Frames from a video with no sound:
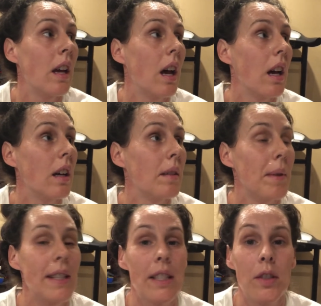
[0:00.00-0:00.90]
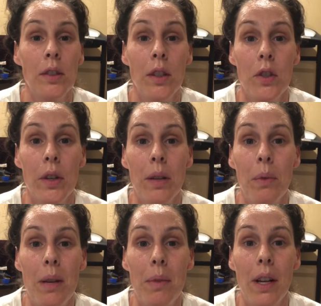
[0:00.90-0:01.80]
My sister-in-law Trin
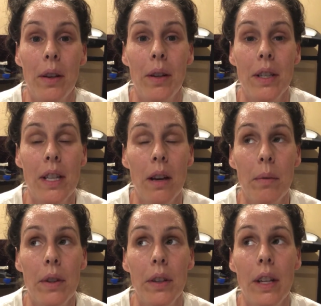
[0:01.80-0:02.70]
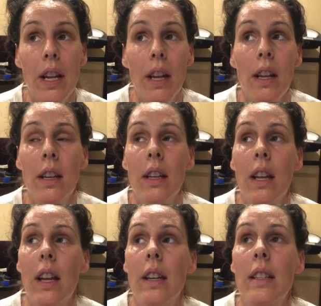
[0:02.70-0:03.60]
wanted me to go to town with her today,
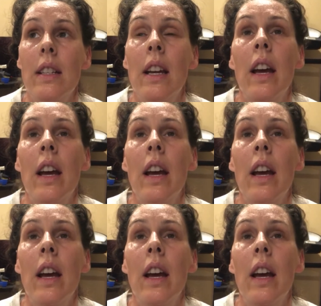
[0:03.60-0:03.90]
and